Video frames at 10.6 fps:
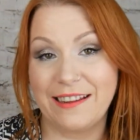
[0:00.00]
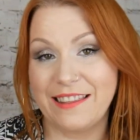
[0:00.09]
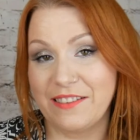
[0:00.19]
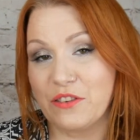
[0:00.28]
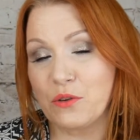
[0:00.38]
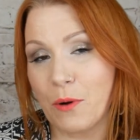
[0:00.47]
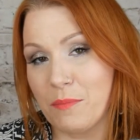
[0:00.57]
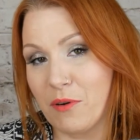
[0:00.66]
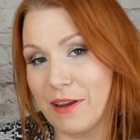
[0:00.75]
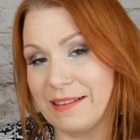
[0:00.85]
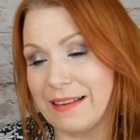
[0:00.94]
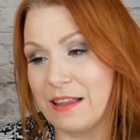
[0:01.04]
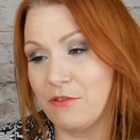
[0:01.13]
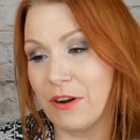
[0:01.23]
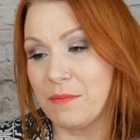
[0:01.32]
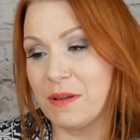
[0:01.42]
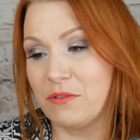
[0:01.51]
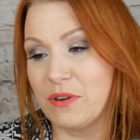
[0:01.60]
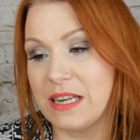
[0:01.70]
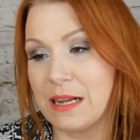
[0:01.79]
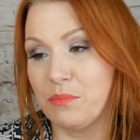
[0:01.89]
Now this is quite pricey. The recommended
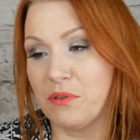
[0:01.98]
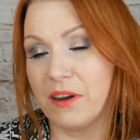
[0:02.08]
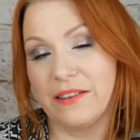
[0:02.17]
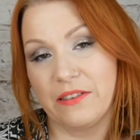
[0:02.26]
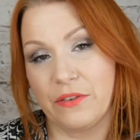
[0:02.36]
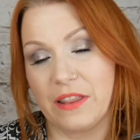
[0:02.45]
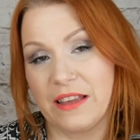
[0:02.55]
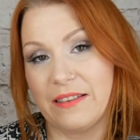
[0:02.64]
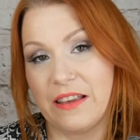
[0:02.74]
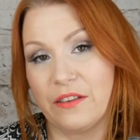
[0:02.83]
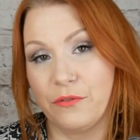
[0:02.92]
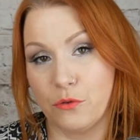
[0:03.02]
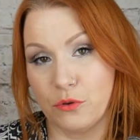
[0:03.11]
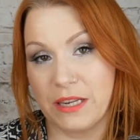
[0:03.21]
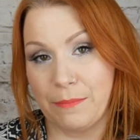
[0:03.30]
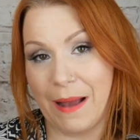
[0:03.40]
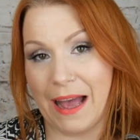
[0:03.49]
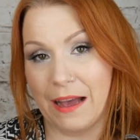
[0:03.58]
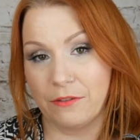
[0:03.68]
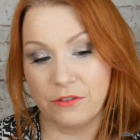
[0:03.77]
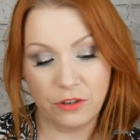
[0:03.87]
retail price for this is
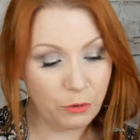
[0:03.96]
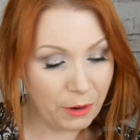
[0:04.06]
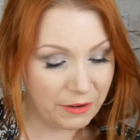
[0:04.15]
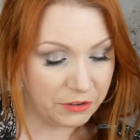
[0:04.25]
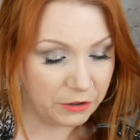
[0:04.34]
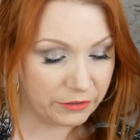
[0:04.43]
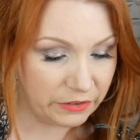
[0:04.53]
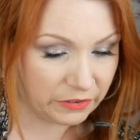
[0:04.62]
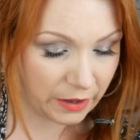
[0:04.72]
£40. Oh, I forgot to